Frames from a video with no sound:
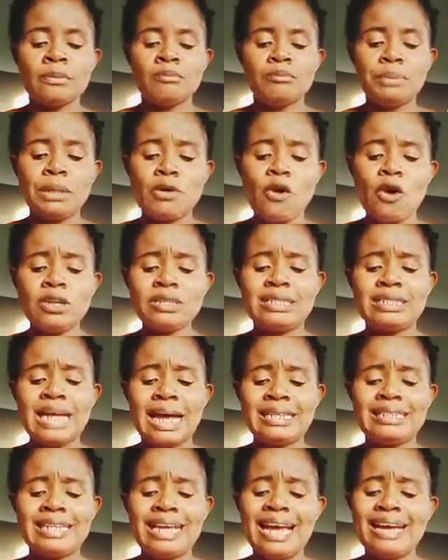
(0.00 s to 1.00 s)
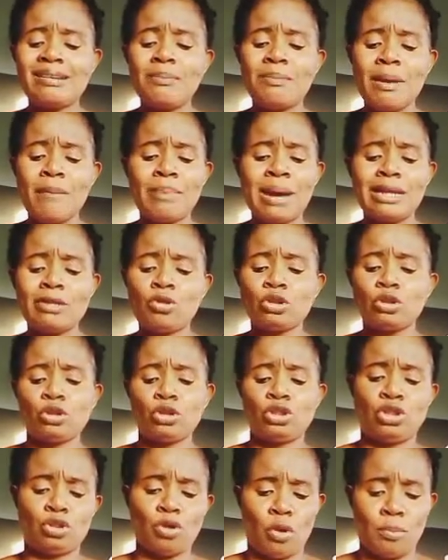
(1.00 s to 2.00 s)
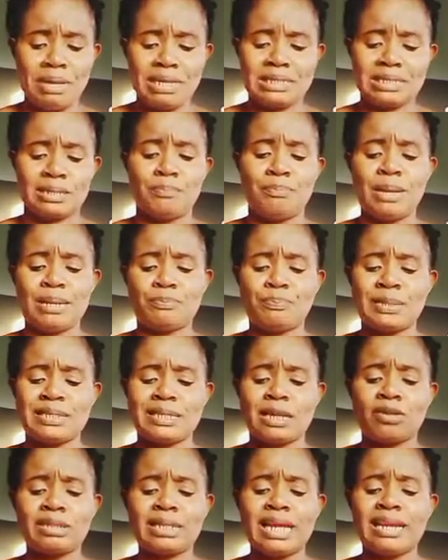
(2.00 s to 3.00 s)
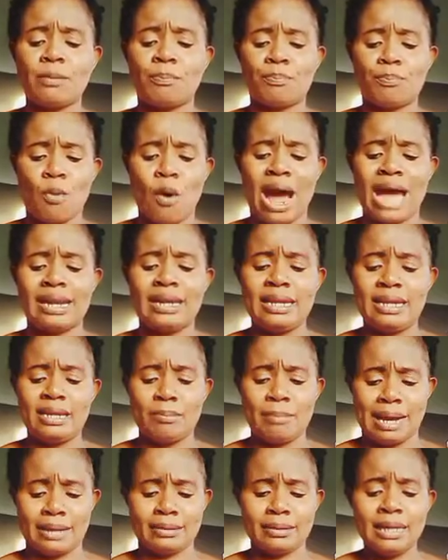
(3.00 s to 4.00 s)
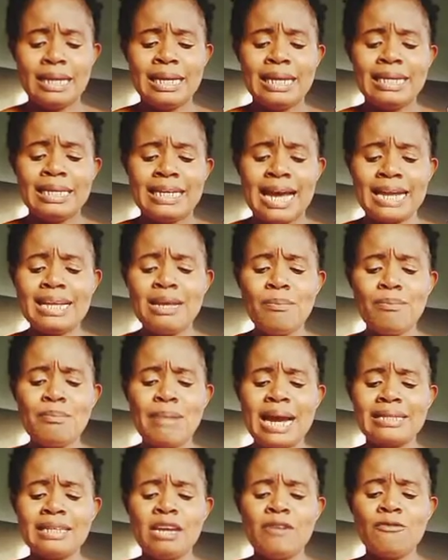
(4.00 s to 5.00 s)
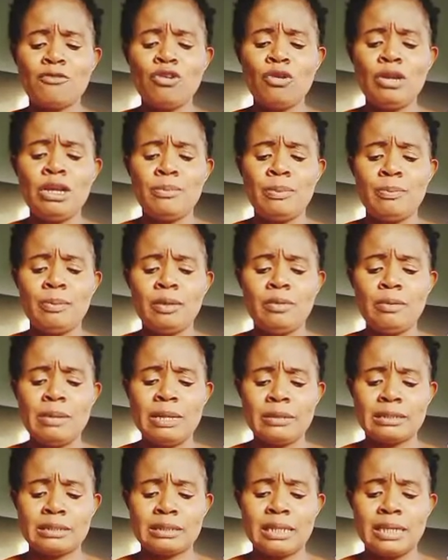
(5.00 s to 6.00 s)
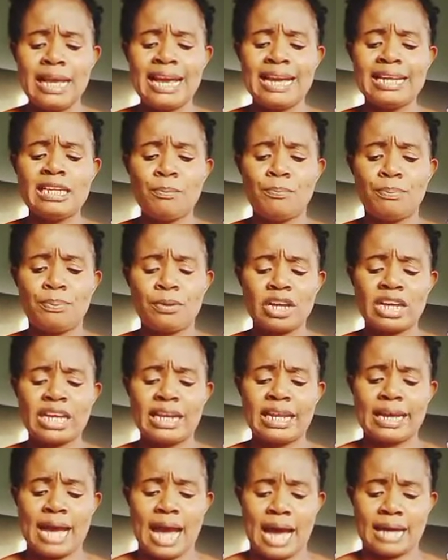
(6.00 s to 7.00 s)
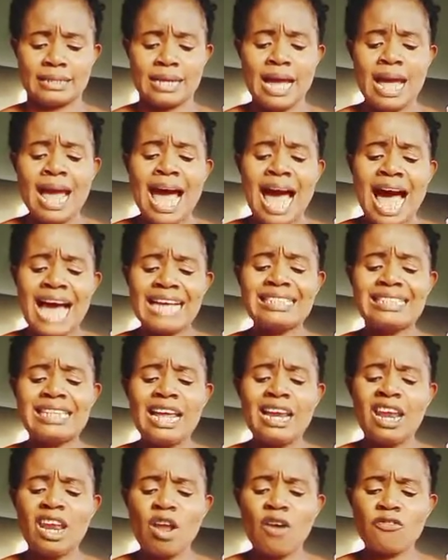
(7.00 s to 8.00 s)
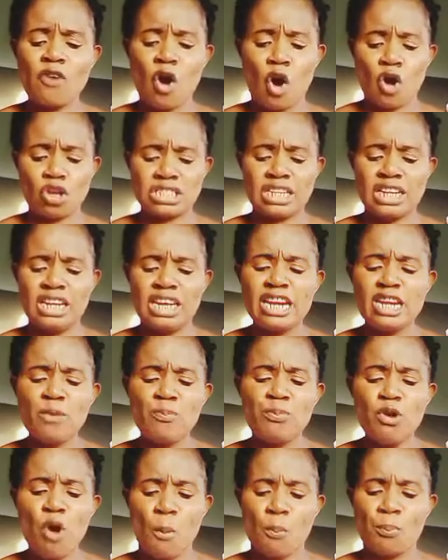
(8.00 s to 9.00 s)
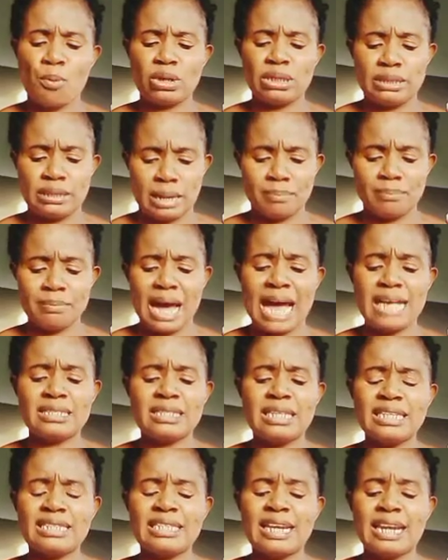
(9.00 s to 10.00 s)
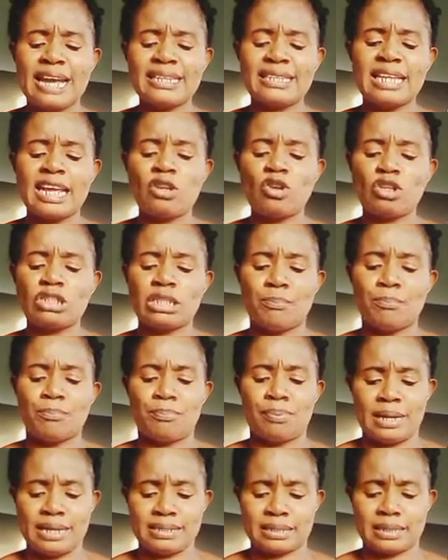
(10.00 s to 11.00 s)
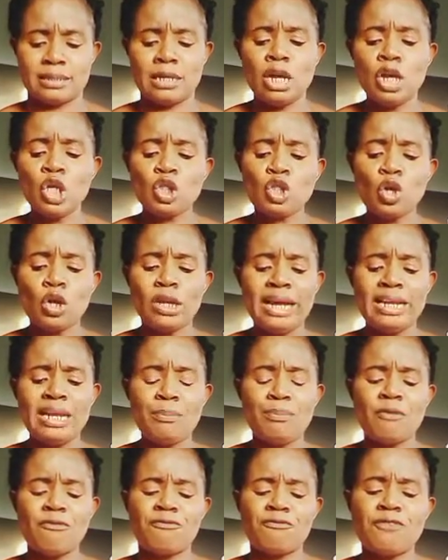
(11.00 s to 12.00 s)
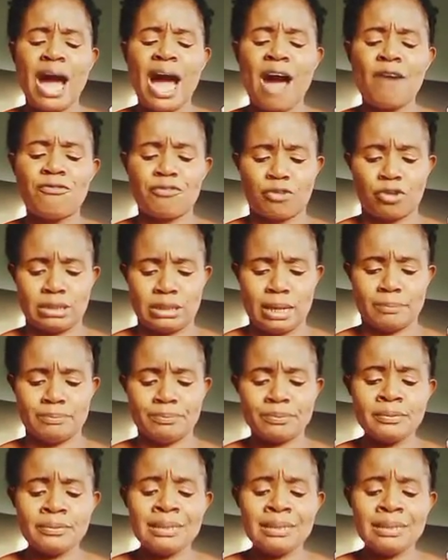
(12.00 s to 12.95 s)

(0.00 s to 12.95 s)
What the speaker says: Because that they remember not to show mercy, but persecuted the poor and needy man, that he might even slay the broken in heart. As they love cursing, let it be upon them. As they delighted not in blessing, so let it be far from them.